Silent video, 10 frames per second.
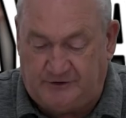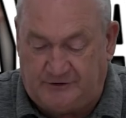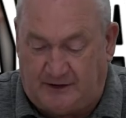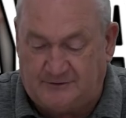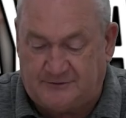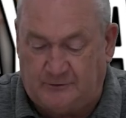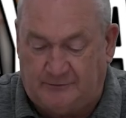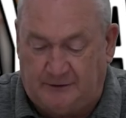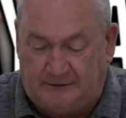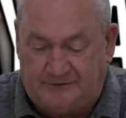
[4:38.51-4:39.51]
which is also
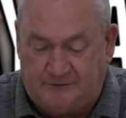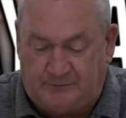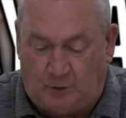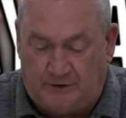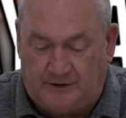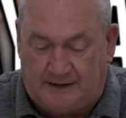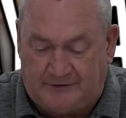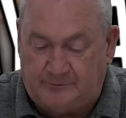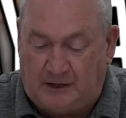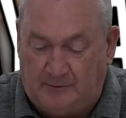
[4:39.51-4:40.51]
built and supported
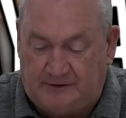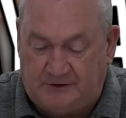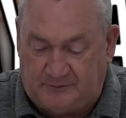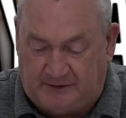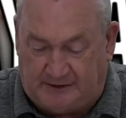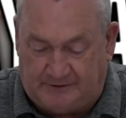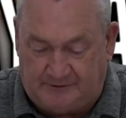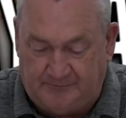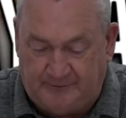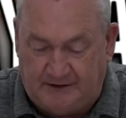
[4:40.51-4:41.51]
at the public expense.